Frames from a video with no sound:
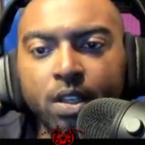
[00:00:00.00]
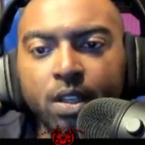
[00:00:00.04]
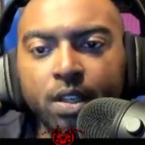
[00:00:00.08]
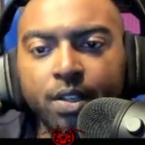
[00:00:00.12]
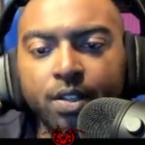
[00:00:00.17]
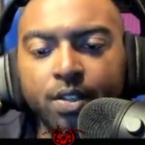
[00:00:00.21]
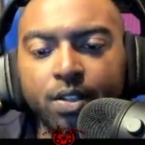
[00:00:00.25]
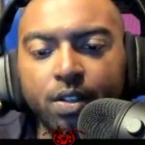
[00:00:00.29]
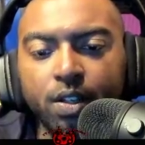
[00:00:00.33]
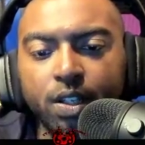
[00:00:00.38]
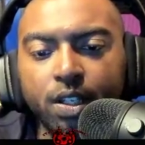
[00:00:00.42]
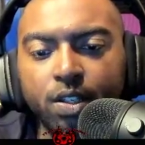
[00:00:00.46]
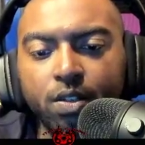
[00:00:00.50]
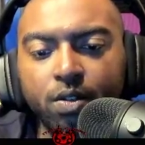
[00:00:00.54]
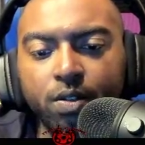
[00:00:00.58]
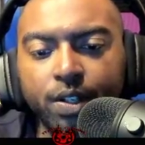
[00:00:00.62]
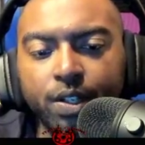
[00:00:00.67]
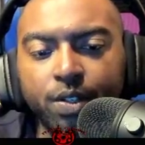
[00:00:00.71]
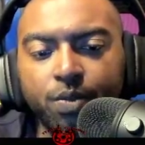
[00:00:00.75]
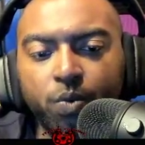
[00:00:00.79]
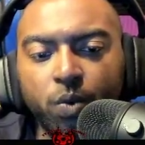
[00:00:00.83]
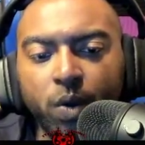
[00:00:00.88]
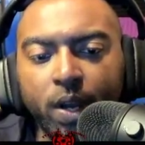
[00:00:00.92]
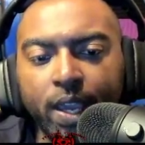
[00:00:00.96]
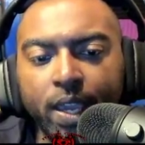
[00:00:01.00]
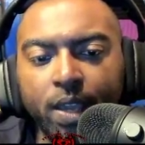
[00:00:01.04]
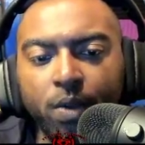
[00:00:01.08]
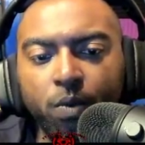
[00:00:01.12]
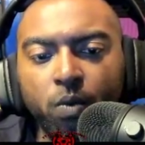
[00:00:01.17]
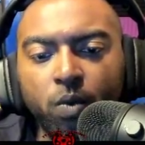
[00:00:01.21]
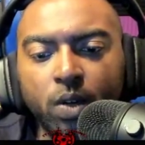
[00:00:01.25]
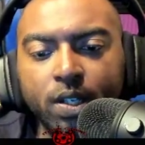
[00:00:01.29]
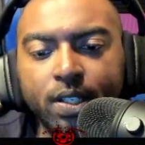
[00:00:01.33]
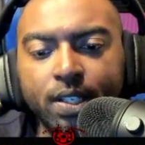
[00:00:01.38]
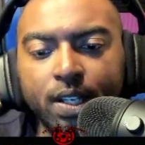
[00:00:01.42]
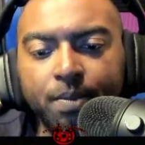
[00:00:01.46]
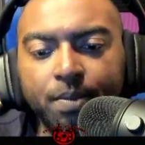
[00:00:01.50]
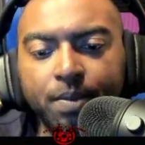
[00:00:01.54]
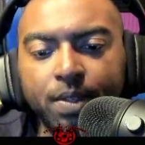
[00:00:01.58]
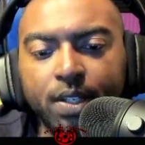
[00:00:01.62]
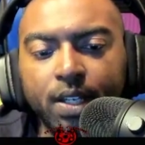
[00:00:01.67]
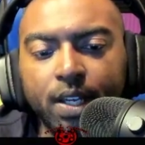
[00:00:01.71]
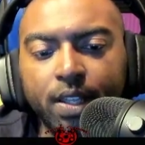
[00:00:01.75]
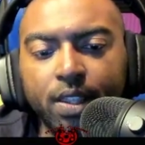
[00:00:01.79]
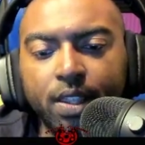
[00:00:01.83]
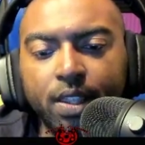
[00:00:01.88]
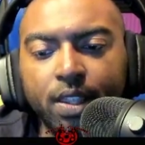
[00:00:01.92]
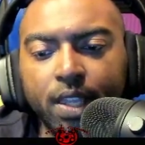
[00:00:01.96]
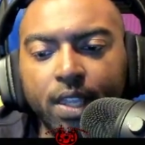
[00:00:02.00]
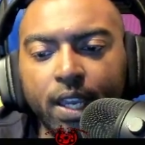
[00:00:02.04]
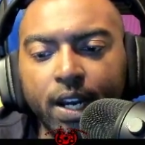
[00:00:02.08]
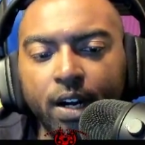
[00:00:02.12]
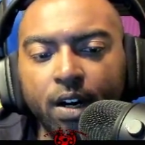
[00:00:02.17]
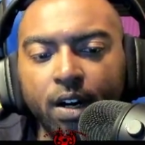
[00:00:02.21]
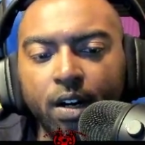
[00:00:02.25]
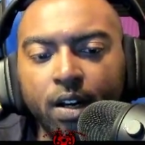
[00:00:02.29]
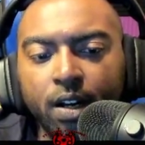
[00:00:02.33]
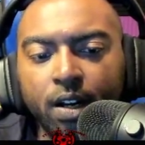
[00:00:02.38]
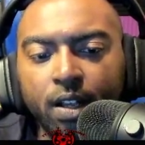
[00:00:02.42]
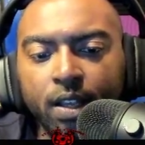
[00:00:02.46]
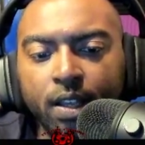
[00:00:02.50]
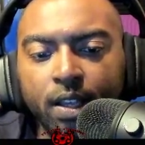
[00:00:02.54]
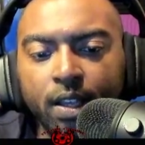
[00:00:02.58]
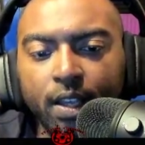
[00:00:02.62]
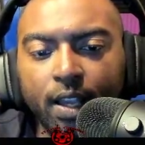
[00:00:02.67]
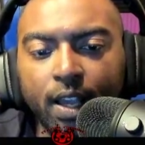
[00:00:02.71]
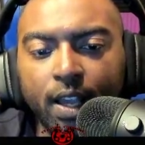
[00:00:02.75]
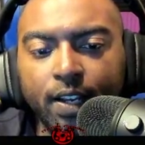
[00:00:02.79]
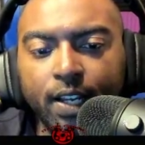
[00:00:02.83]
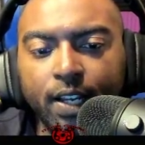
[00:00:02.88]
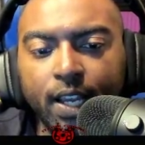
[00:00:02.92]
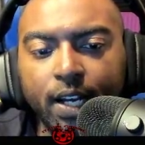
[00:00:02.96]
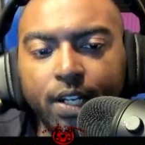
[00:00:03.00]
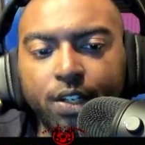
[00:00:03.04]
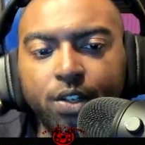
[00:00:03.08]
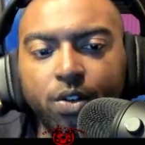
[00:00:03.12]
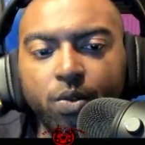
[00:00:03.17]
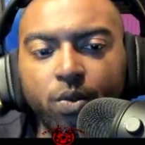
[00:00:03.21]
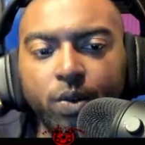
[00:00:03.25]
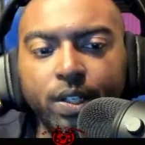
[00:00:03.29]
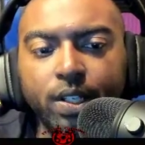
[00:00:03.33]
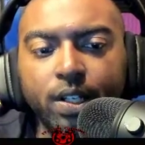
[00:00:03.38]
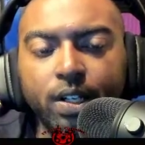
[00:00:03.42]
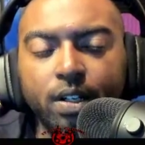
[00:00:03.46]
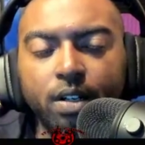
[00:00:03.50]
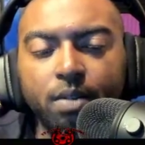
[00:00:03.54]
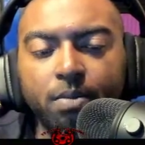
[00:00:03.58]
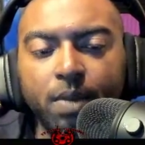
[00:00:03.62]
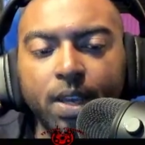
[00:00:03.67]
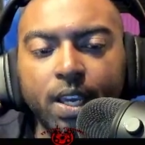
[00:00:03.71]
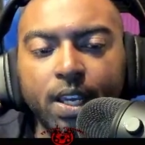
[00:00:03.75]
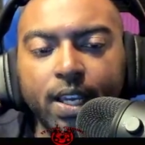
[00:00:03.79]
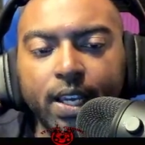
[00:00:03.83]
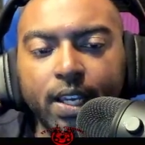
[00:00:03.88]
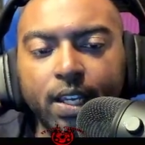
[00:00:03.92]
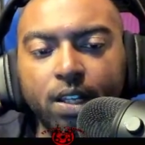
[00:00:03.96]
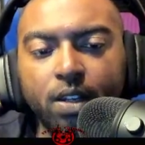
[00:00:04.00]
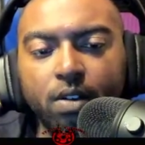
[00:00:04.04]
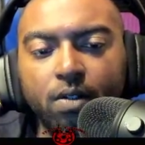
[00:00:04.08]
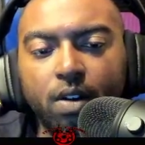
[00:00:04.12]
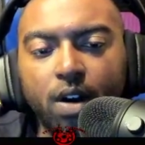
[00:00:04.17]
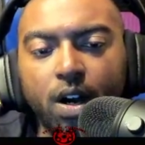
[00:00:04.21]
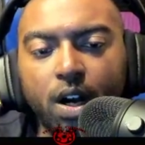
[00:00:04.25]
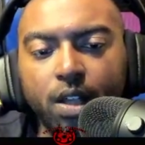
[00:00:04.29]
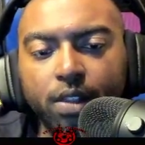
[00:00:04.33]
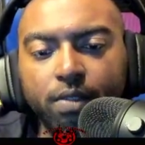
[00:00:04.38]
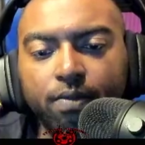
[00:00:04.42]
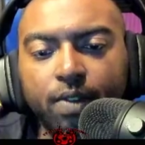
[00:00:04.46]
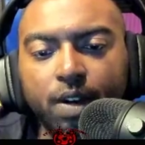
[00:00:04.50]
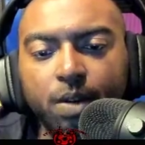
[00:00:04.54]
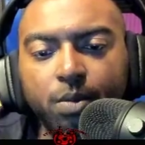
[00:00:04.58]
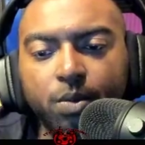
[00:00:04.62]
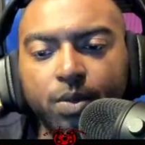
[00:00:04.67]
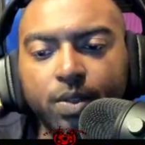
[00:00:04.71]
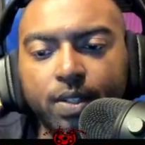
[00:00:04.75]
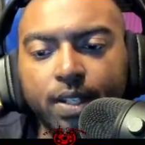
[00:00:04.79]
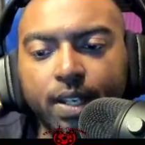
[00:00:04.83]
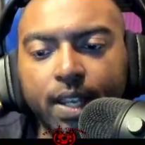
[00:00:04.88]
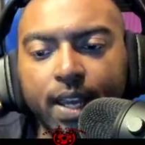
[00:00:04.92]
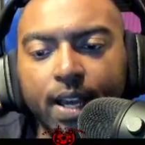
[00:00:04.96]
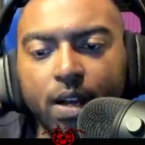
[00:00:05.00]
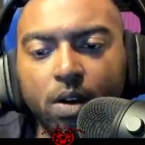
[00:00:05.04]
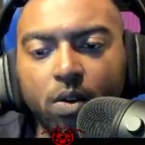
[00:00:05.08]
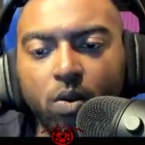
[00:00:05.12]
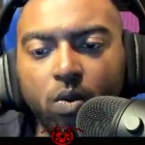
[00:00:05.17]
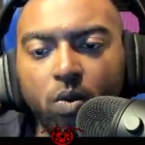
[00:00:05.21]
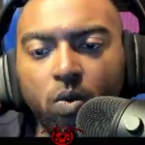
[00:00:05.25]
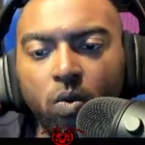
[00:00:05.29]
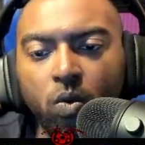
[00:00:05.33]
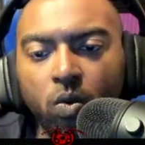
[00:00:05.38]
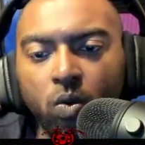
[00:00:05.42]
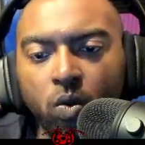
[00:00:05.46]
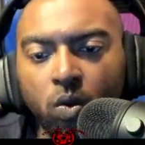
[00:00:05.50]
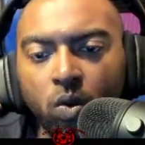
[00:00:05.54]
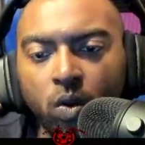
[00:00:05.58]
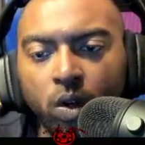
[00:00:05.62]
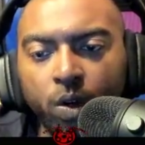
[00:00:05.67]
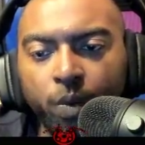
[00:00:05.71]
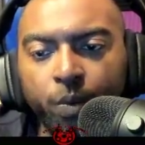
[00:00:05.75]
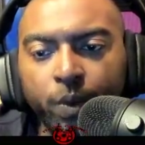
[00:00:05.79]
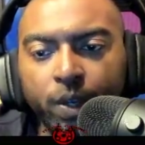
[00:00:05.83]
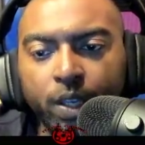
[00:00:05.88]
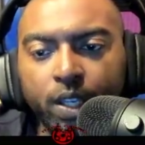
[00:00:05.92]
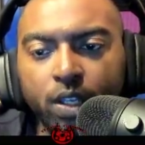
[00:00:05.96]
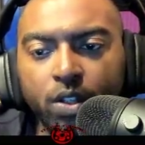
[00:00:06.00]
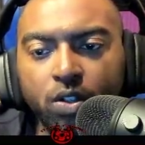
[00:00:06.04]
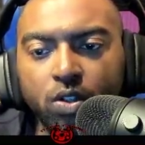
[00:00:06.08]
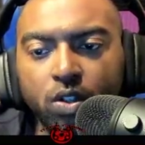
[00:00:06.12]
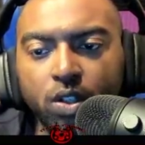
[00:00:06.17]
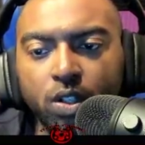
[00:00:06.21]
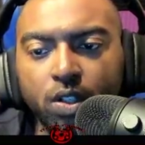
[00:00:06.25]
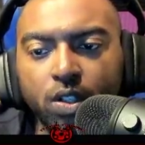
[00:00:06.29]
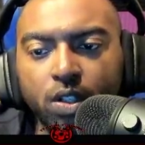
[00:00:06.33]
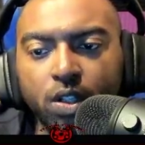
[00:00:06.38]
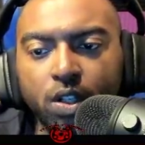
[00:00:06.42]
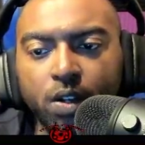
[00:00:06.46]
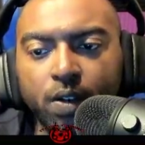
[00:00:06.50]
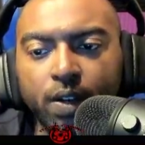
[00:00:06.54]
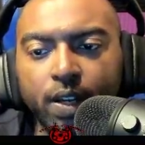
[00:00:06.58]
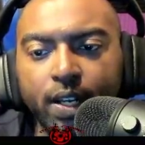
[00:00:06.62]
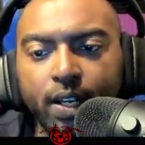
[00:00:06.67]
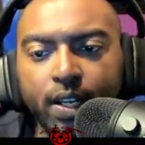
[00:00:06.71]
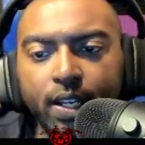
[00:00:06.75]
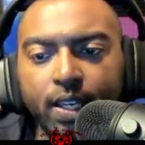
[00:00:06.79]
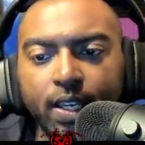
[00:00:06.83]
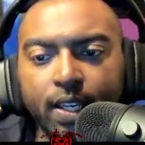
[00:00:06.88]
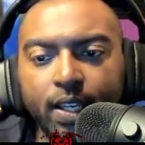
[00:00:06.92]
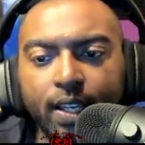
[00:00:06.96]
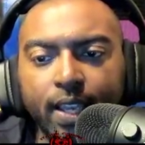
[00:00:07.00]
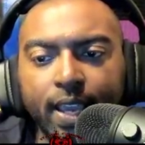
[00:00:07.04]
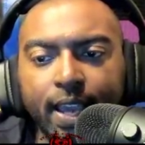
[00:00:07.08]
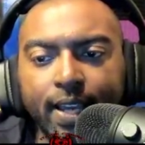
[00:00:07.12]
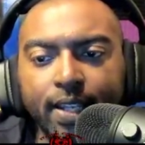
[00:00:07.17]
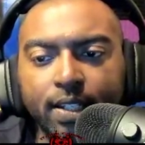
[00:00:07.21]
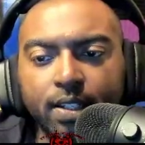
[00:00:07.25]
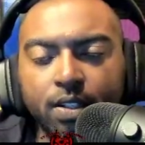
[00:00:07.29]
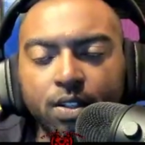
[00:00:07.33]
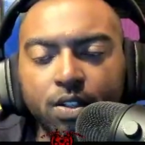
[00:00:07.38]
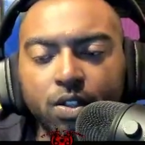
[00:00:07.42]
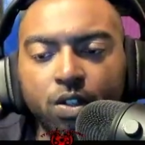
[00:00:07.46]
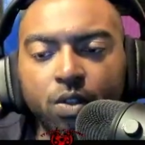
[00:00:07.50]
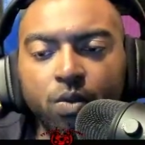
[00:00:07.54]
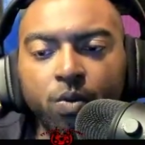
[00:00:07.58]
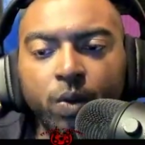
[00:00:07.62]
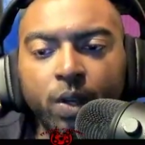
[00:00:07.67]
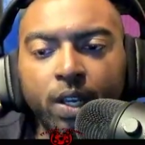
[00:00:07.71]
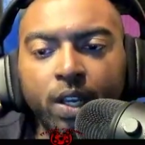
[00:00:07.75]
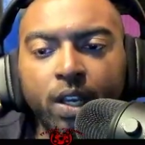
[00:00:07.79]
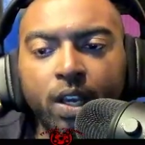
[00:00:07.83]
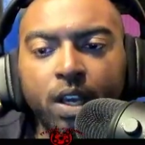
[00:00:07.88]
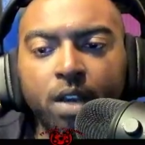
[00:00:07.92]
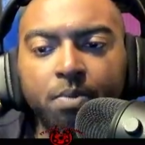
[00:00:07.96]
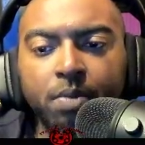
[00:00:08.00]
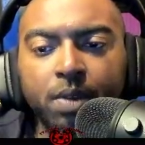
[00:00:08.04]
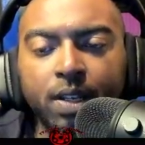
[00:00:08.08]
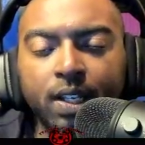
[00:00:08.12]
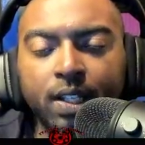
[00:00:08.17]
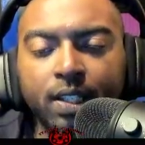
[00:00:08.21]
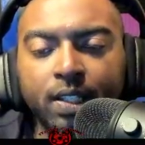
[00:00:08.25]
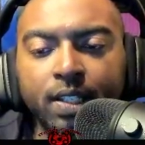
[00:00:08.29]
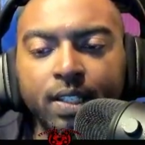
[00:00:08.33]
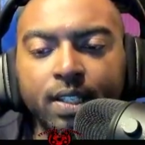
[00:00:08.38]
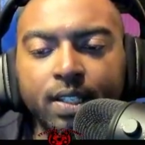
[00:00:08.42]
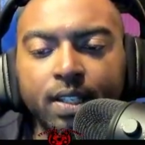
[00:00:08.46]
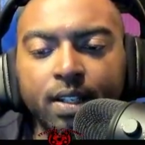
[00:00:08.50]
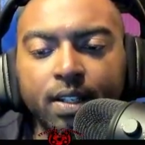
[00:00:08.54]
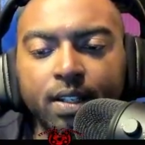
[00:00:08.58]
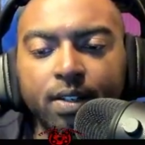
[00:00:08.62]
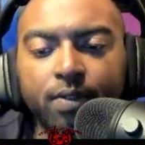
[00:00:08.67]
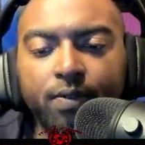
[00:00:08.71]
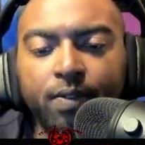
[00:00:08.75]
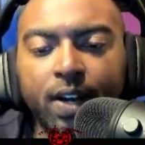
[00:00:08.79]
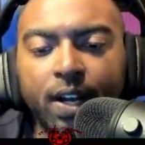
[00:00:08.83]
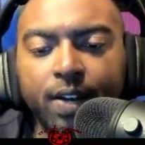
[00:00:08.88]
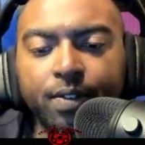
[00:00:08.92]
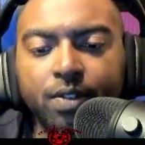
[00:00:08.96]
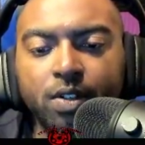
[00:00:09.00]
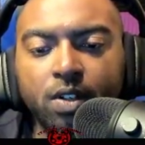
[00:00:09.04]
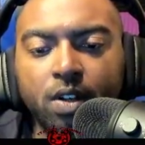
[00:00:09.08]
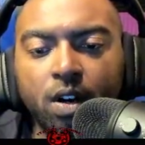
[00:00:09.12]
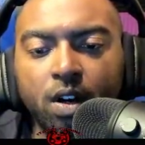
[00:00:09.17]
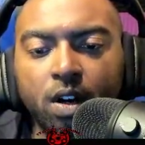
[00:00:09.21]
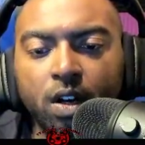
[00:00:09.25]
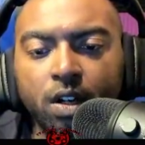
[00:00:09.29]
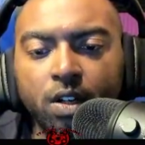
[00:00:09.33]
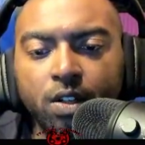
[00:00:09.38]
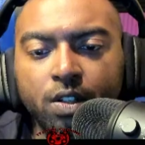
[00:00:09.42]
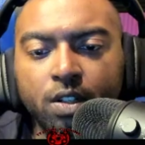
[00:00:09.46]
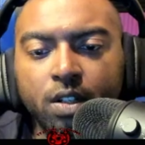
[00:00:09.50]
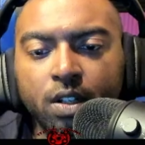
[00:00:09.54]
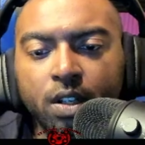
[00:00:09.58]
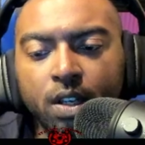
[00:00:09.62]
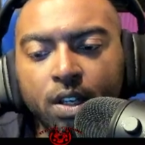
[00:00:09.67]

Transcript: So he is on his way. Once I'm done there, I got a choice here to make. I can go Hoth Rebel Scout, or we can just go ahead and hit Cassian's U-wing up and at least get it to 5 stars.